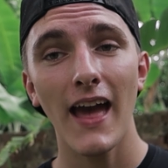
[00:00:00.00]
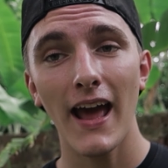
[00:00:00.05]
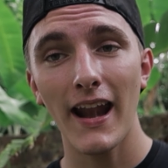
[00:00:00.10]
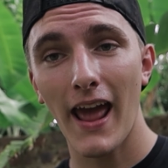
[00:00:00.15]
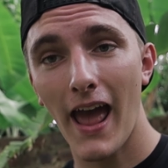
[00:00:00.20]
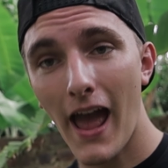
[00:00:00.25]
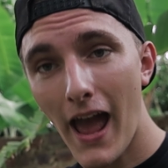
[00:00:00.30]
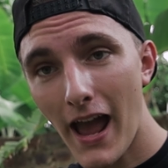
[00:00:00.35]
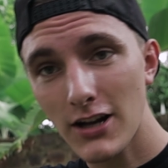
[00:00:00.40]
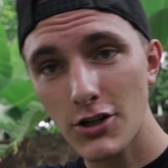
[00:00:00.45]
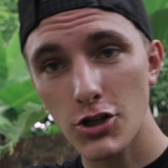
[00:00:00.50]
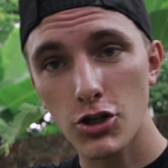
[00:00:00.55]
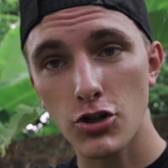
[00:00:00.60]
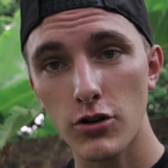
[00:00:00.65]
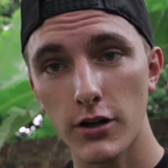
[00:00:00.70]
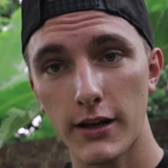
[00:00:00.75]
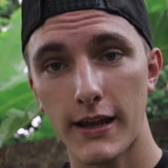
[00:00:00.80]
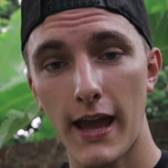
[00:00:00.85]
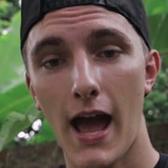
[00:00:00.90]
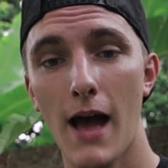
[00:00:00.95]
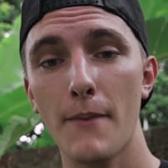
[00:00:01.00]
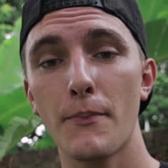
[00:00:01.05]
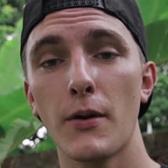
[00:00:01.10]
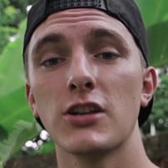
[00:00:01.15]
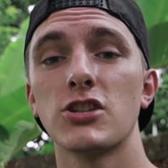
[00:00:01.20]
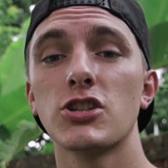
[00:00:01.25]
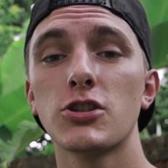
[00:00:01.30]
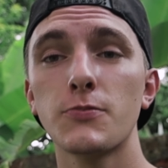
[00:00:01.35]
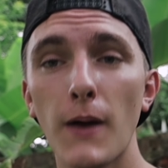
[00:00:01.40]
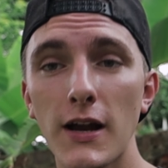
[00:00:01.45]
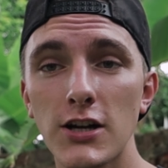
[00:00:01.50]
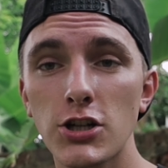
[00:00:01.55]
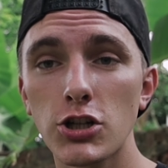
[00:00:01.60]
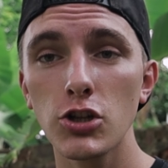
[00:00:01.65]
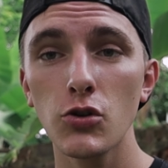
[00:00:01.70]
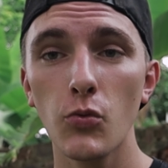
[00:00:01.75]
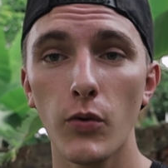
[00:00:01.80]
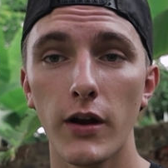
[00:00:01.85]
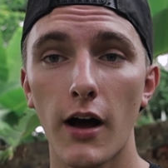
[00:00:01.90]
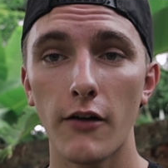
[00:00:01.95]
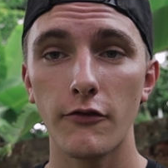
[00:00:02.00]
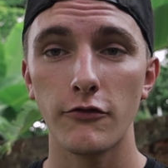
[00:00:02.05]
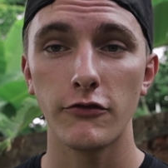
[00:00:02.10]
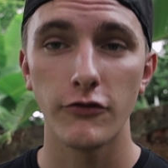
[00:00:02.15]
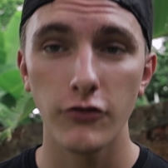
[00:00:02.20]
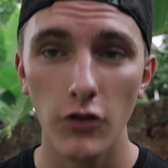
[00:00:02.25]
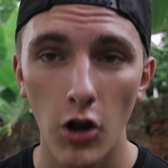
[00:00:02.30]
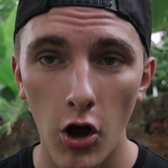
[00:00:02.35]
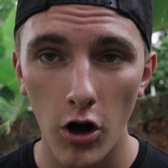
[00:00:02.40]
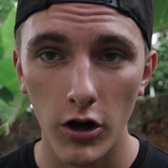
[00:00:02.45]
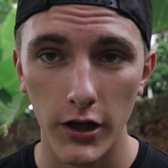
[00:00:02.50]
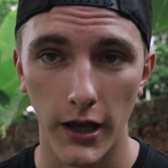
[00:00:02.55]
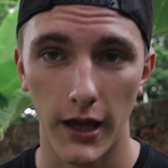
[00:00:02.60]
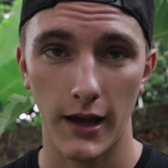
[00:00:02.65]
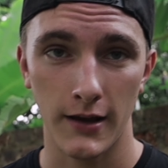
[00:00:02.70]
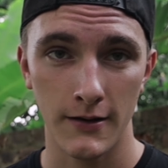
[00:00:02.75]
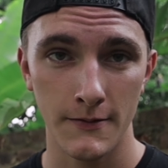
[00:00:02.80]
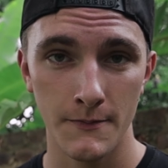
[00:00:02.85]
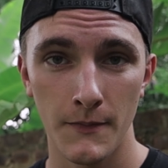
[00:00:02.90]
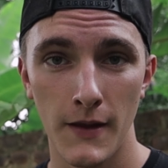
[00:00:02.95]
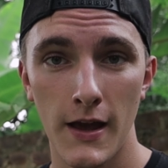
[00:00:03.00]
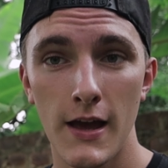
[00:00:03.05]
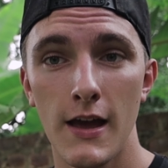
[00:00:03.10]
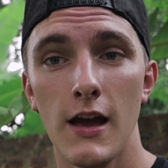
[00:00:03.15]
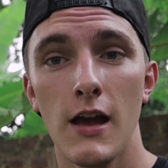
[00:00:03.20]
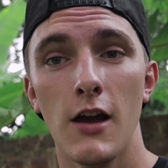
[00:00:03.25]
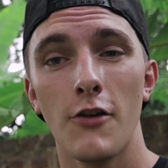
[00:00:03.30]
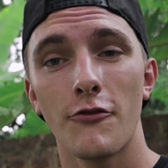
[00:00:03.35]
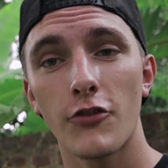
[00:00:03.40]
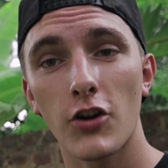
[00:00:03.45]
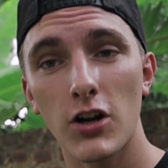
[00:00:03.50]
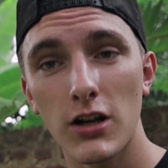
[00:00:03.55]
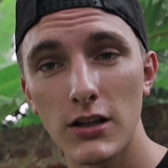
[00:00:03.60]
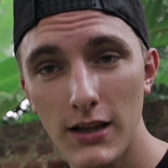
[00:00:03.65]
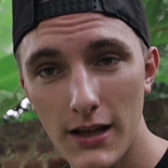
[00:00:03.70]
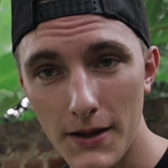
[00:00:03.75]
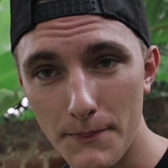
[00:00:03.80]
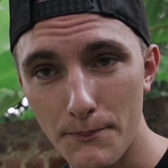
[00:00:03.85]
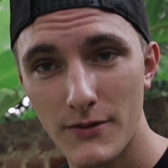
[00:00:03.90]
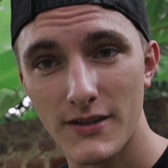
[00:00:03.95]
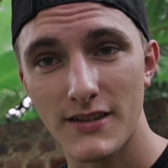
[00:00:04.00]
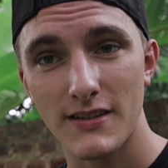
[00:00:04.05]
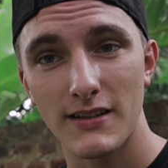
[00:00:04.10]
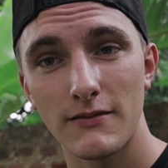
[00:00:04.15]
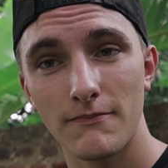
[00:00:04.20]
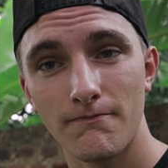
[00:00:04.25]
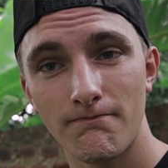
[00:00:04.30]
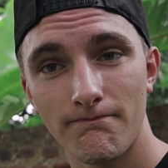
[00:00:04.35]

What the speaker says: that extra gap, especially when I'm vlogging, for clips